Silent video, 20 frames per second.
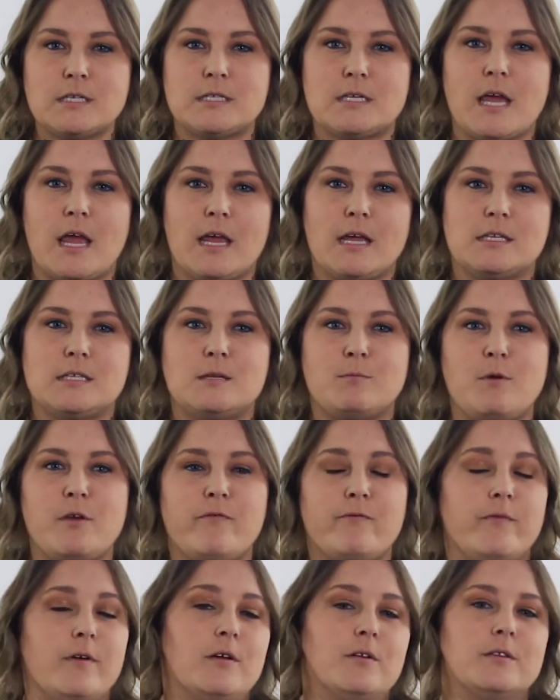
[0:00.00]
to take to be
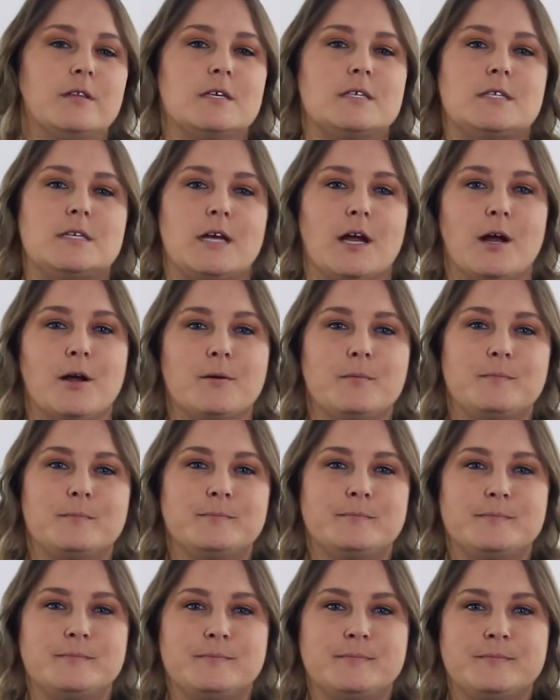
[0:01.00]
filled this year?
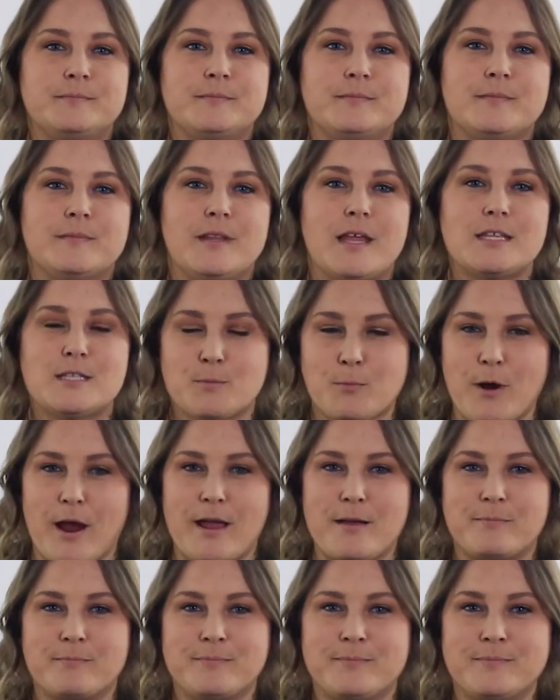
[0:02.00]
Let's
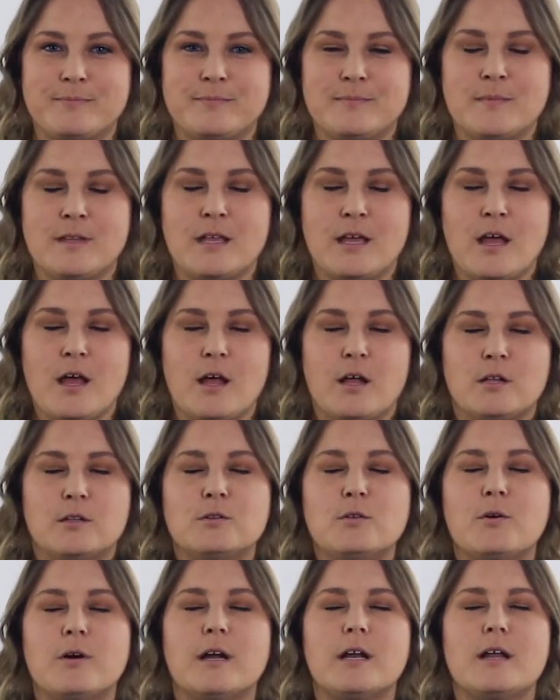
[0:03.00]
pray.
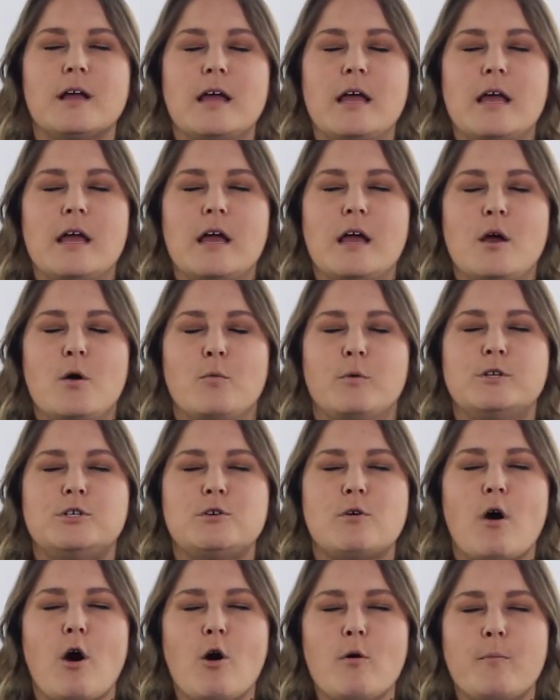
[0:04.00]
Lord, would
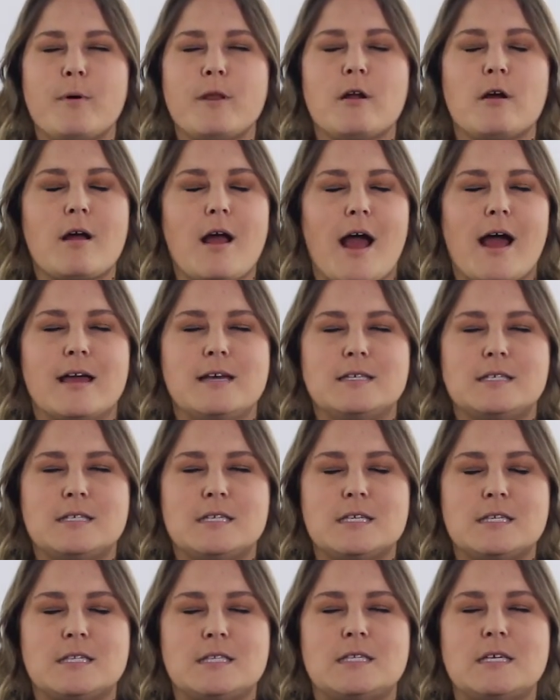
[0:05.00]
you open our eyes
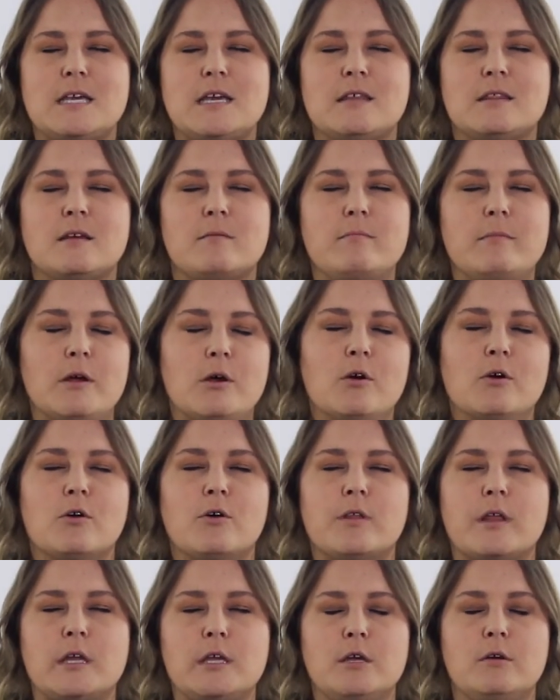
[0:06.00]
to see the
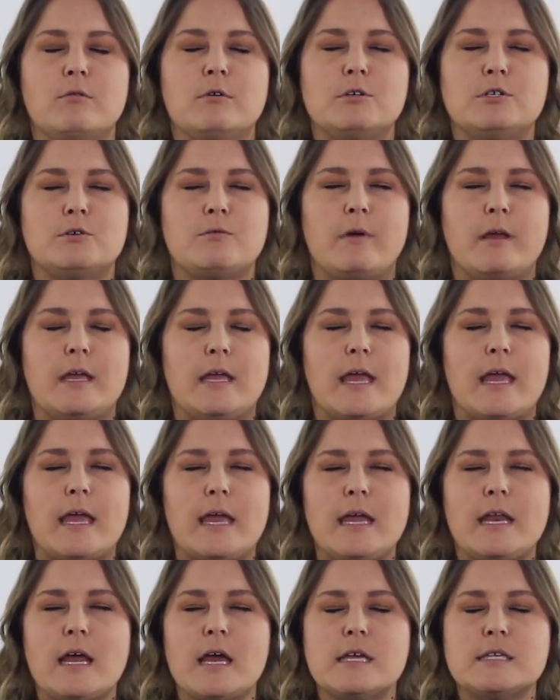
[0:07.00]
miracle that you are doing
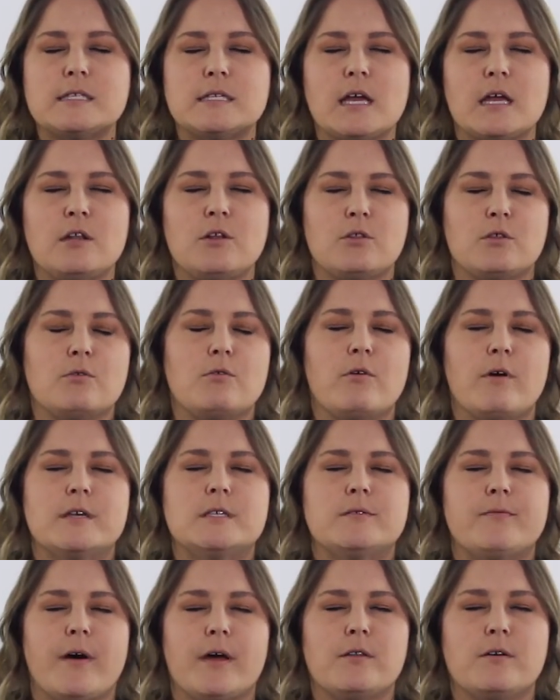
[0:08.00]
in us and through
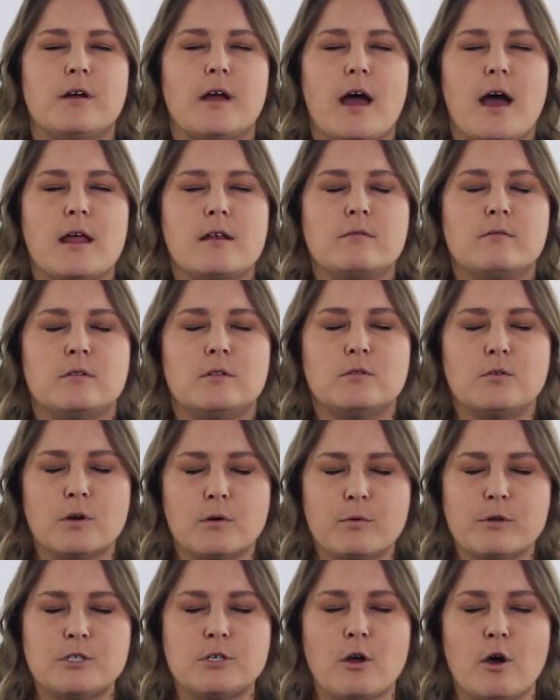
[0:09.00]
us, Father God?
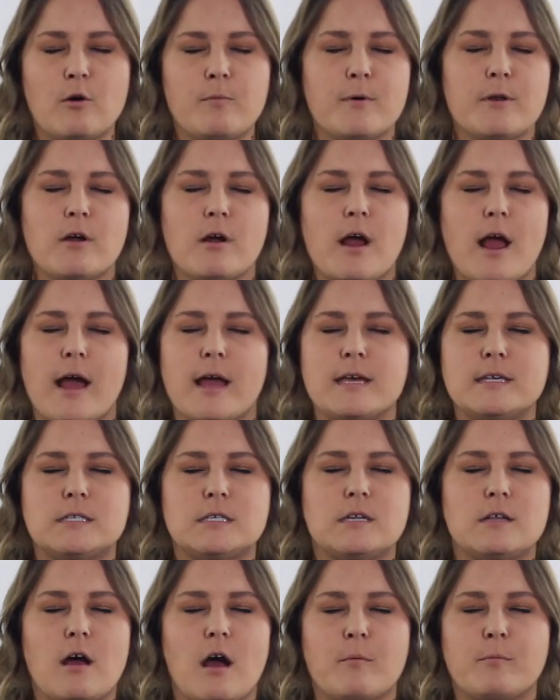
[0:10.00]
Lord, would you open our
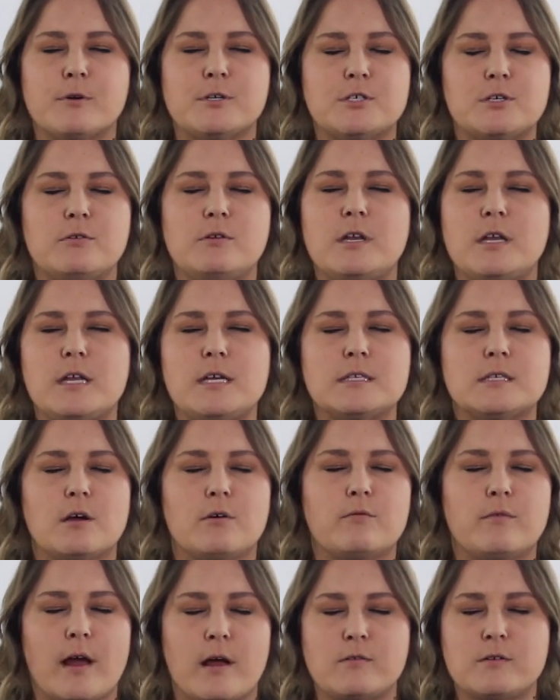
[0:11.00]
eyes to the opportunities
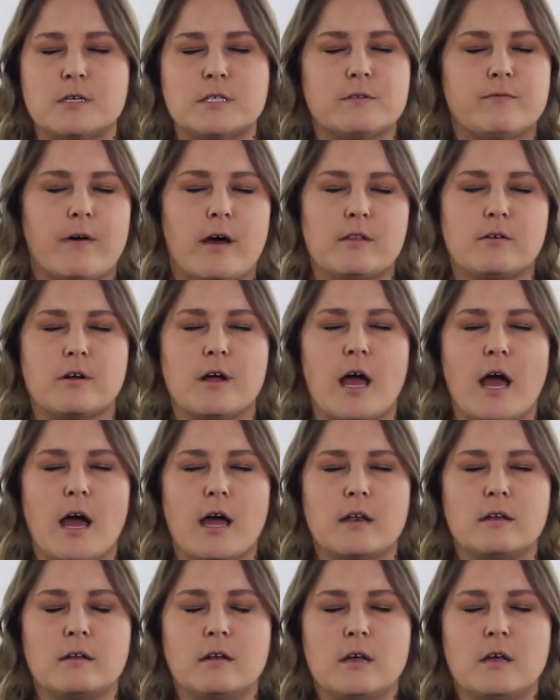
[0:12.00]
around us, Father God?